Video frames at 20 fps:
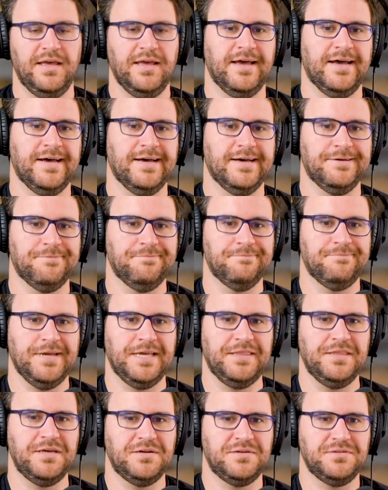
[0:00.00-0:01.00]
Um,
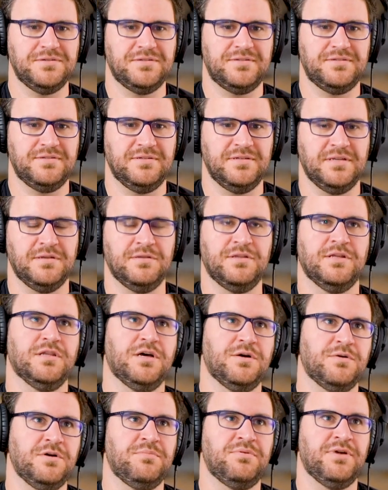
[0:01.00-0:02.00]
and those, the
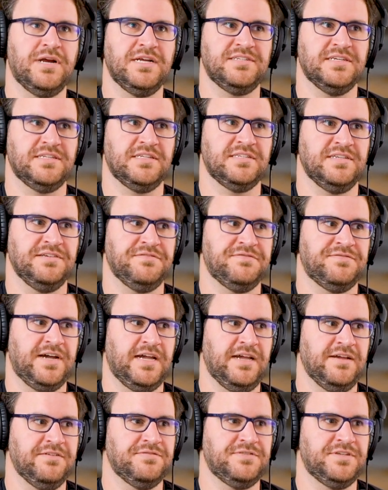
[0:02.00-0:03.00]
lower price, like let's say
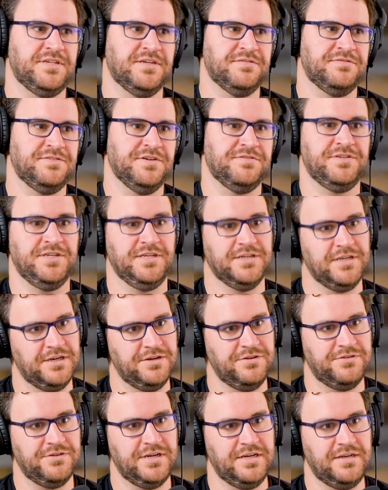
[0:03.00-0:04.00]
five to
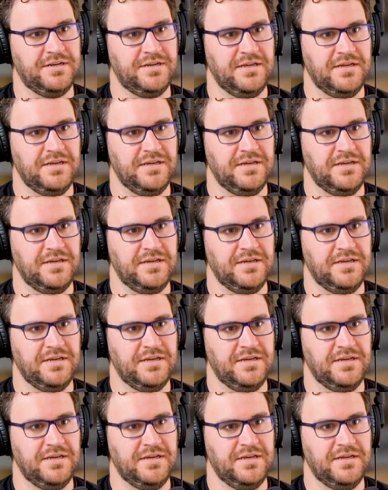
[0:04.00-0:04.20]
1500,